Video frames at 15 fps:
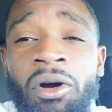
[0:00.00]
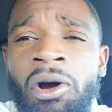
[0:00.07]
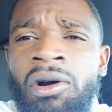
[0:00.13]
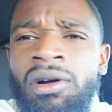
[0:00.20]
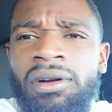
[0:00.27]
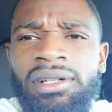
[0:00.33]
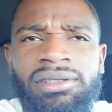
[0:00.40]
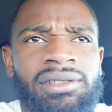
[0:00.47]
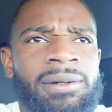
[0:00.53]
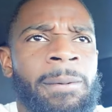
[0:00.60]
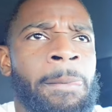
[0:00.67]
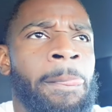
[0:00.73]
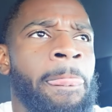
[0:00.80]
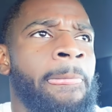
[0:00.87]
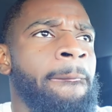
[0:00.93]
cars.
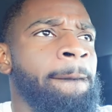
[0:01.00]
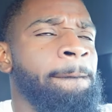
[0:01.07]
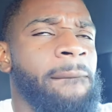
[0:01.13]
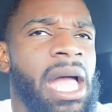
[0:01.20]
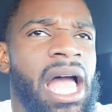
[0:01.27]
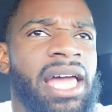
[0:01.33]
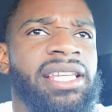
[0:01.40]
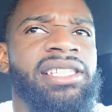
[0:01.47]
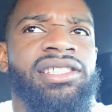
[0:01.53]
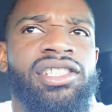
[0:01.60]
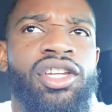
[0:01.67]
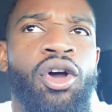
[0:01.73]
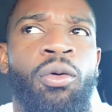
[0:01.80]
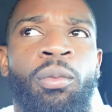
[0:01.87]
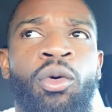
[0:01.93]
I need to
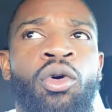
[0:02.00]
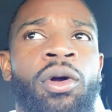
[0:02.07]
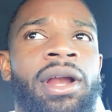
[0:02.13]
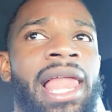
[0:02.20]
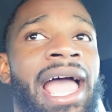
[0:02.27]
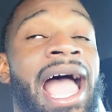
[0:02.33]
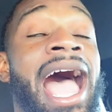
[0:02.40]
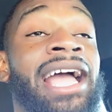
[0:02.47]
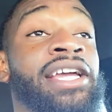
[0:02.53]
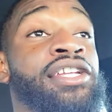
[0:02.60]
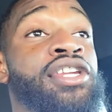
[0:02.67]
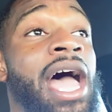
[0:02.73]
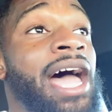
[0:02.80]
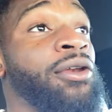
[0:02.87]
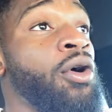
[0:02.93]
know more. Like, I
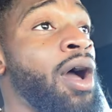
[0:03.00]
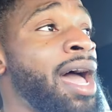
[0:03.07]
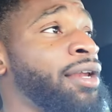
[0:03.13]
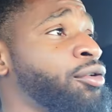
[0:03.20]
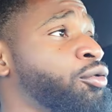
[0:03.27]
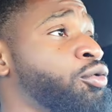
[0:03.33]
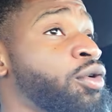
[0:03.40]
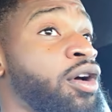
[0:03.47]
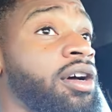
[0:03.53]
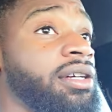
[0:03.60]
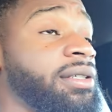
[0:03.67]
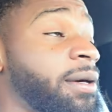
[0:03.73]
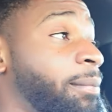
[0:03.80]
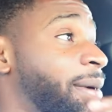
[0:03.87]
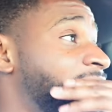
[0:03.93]
know how to do
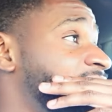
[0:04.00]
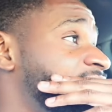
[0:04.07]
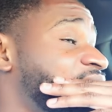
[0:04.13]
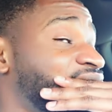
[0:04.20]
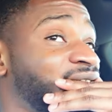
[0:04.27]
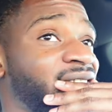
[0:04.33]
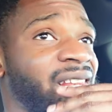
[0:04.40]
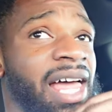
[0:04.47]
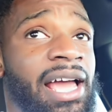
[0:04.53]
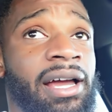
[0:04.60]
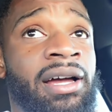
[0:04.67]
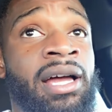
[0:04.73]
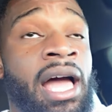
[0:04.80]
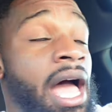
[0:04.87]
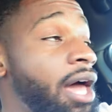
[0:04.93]
the basic shit. Like,
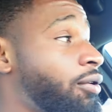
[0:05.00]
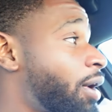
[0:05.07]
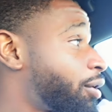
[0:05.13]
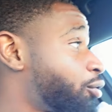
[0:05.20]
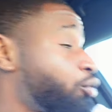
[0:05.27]
I know how to